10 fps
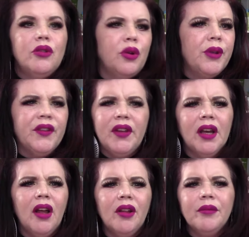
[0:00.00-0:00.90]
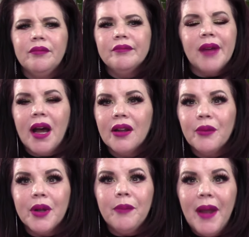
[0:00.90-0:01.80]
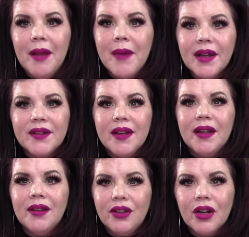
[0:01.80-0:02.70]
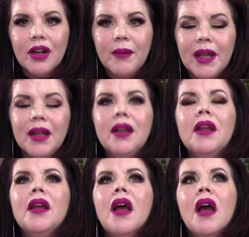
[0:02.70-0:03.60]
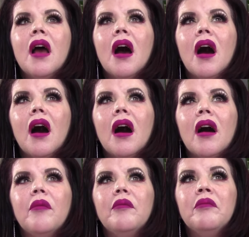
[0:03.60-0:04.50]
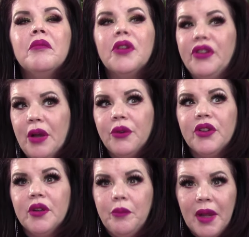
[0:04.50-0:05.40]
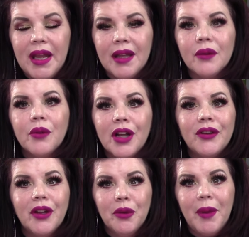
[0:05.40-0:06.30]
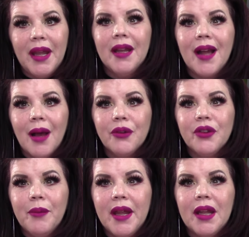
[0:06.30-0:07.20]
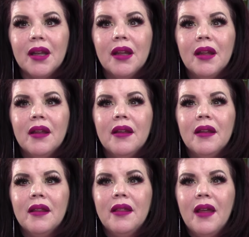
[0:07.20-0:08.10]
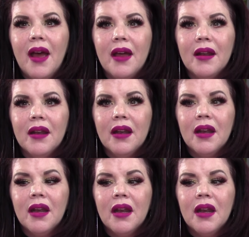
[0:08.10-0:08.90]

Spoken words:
No big deal. On a little bit of pain medicine, you know what I mean? Because I was in pain. When I tell you pain, I was in pain. Then,